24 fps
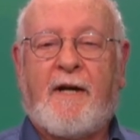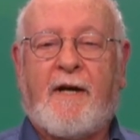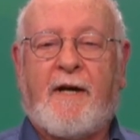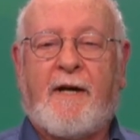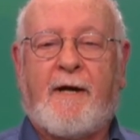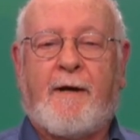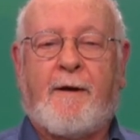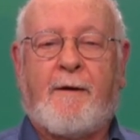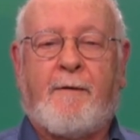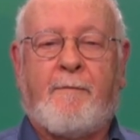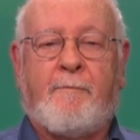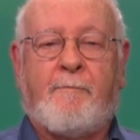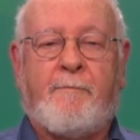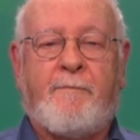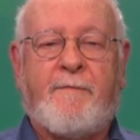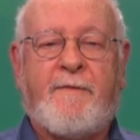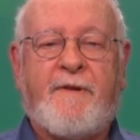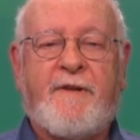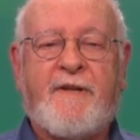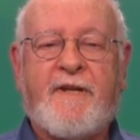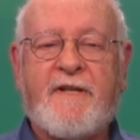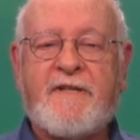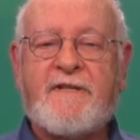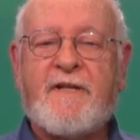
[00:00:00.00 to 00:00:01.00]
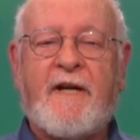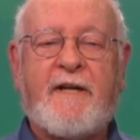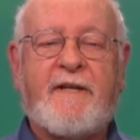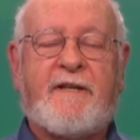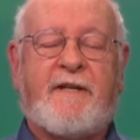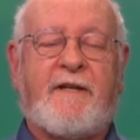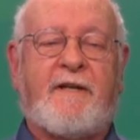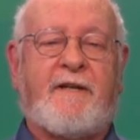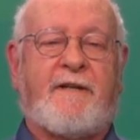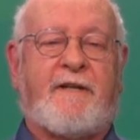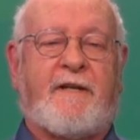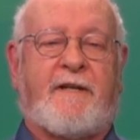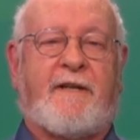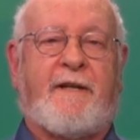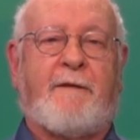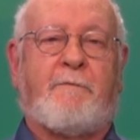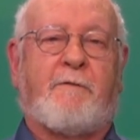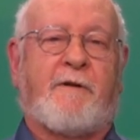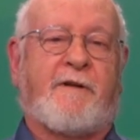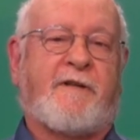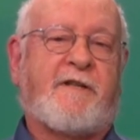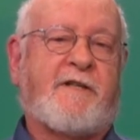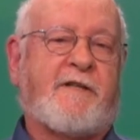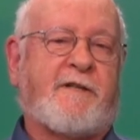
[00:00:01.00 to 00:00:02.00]
This idea that there
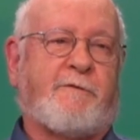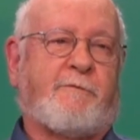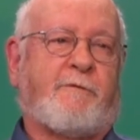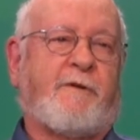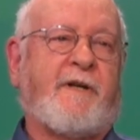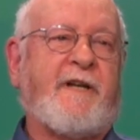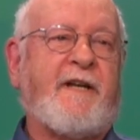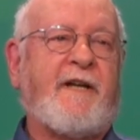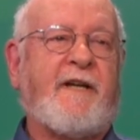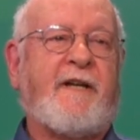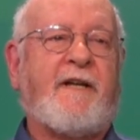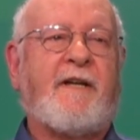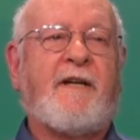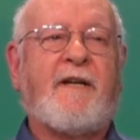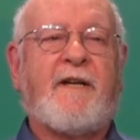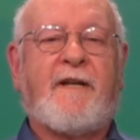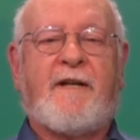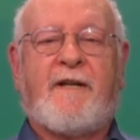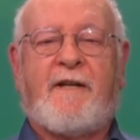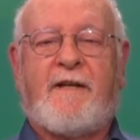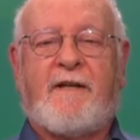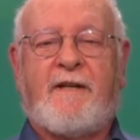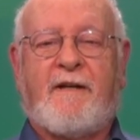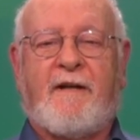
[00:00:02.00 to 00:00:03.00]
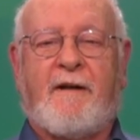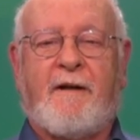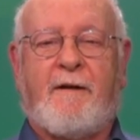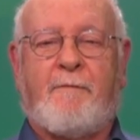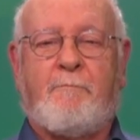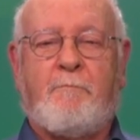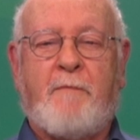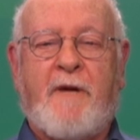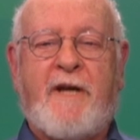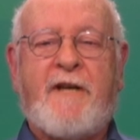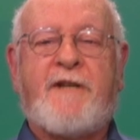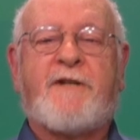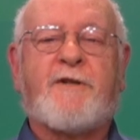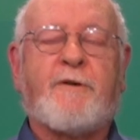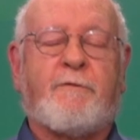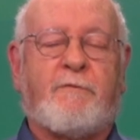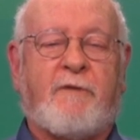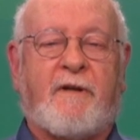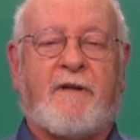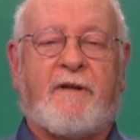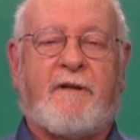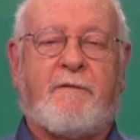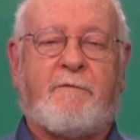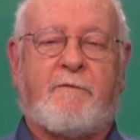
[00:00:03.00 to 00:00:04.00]
were 3 major
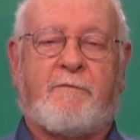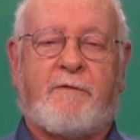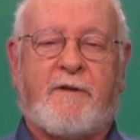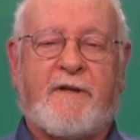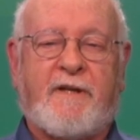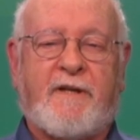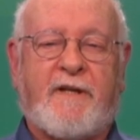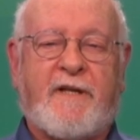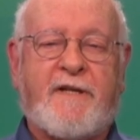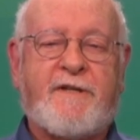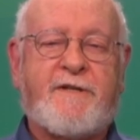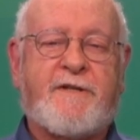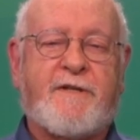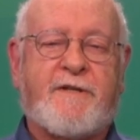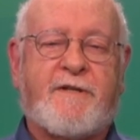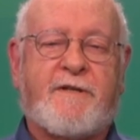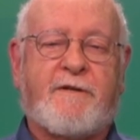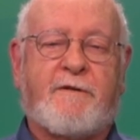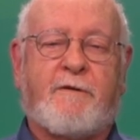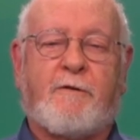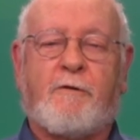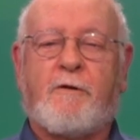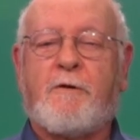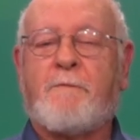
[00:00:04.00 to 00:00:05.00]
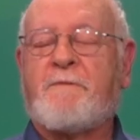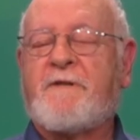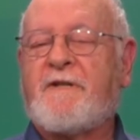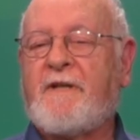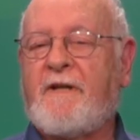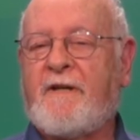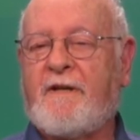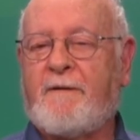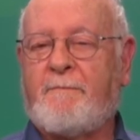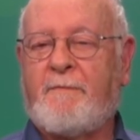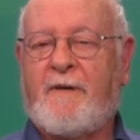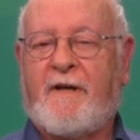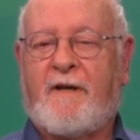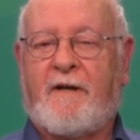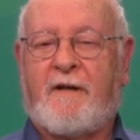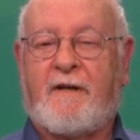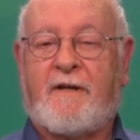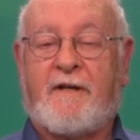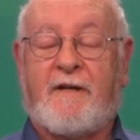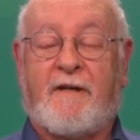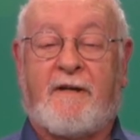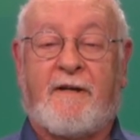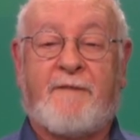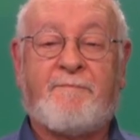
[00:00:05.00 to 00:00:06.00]
religious groups in
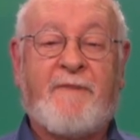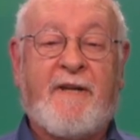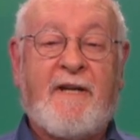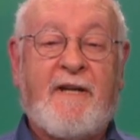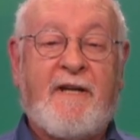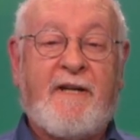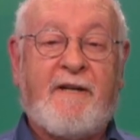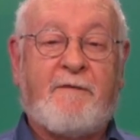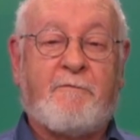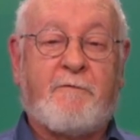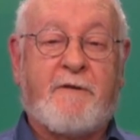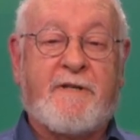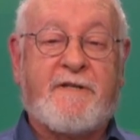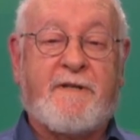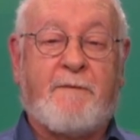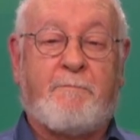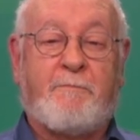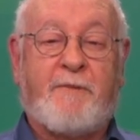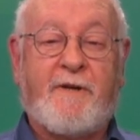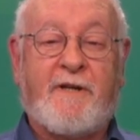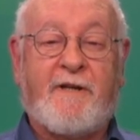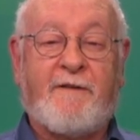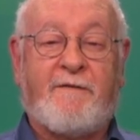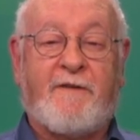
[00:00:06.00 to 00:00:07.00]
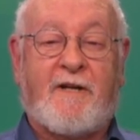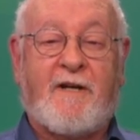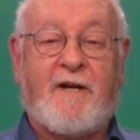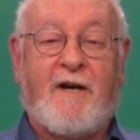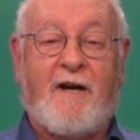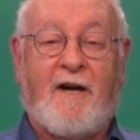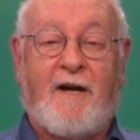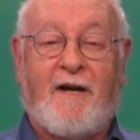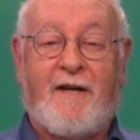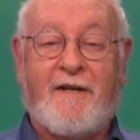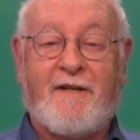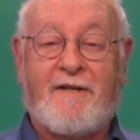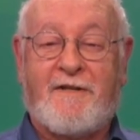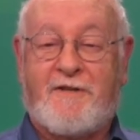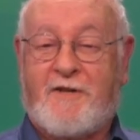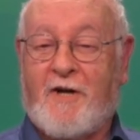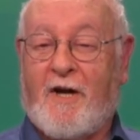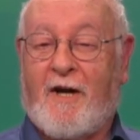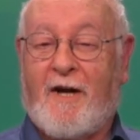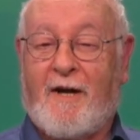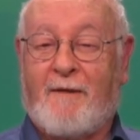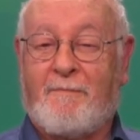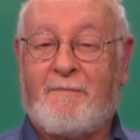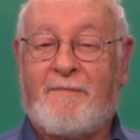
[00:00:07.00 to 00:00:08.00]
America was a bit of a con
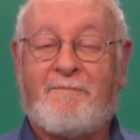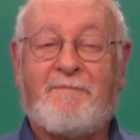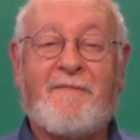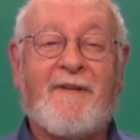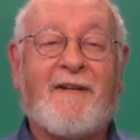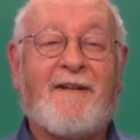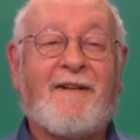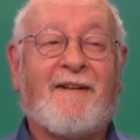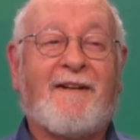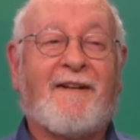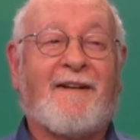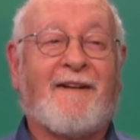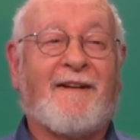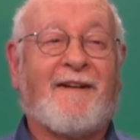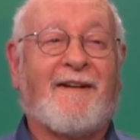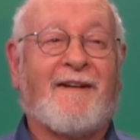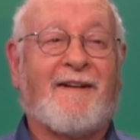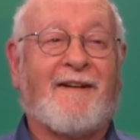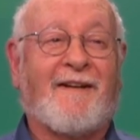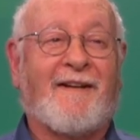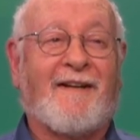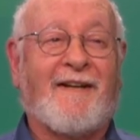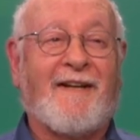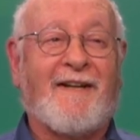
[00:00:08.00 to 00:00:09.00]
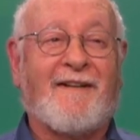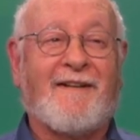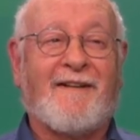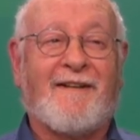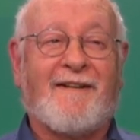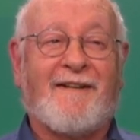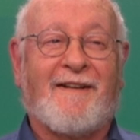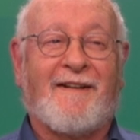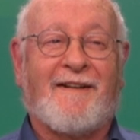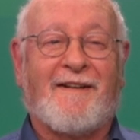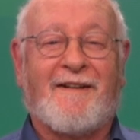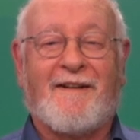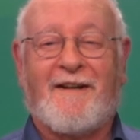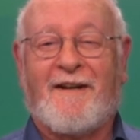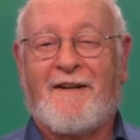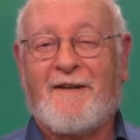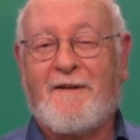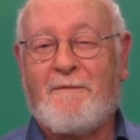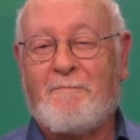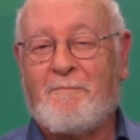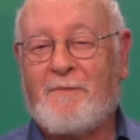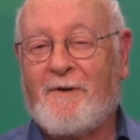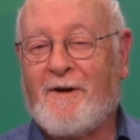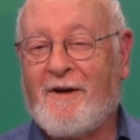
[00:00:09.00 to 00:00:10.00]
job
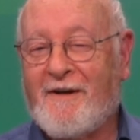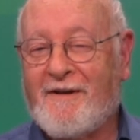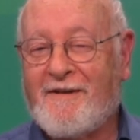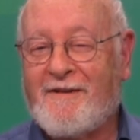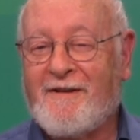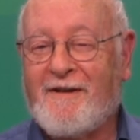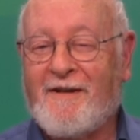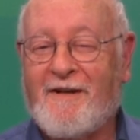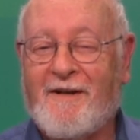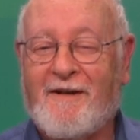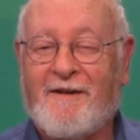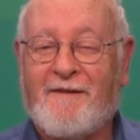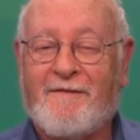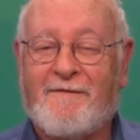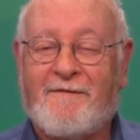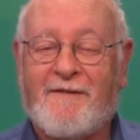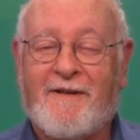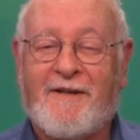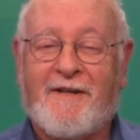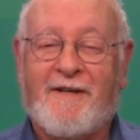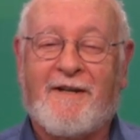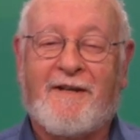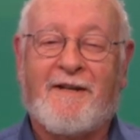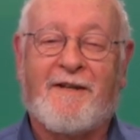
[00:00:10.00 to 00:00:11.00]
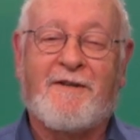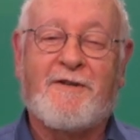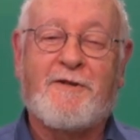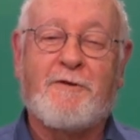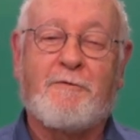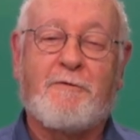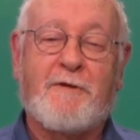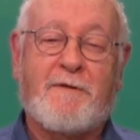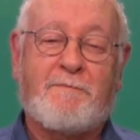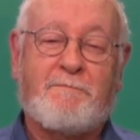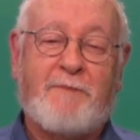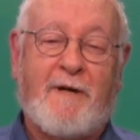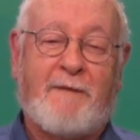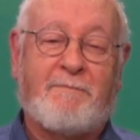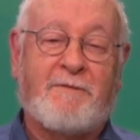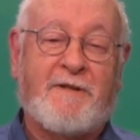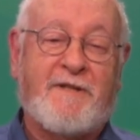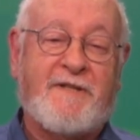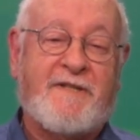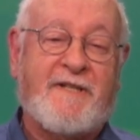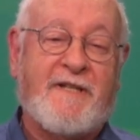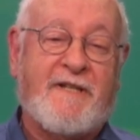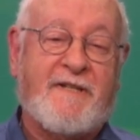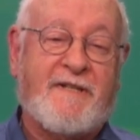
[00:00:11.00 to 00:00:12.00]
on the part of Jewish
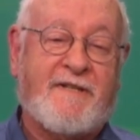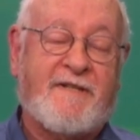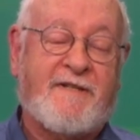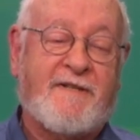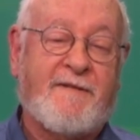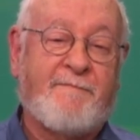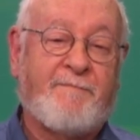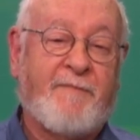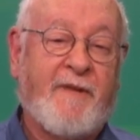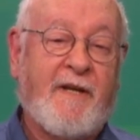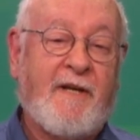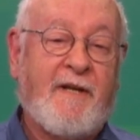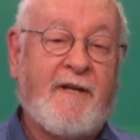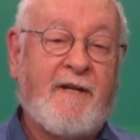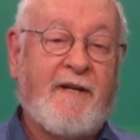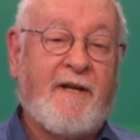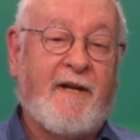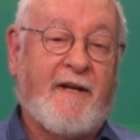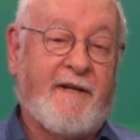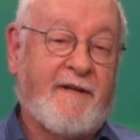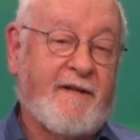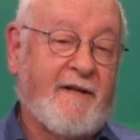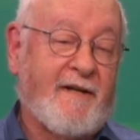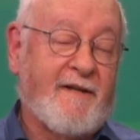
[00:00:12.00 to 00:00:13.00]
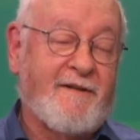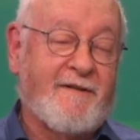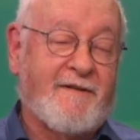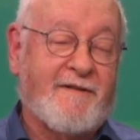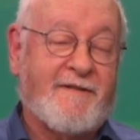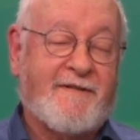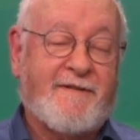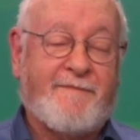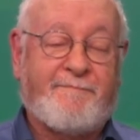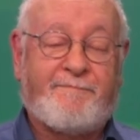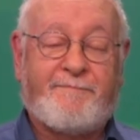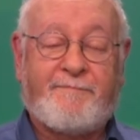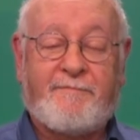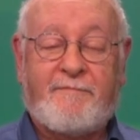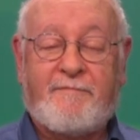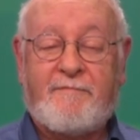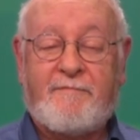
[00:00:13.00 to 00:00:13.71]
publicists and others.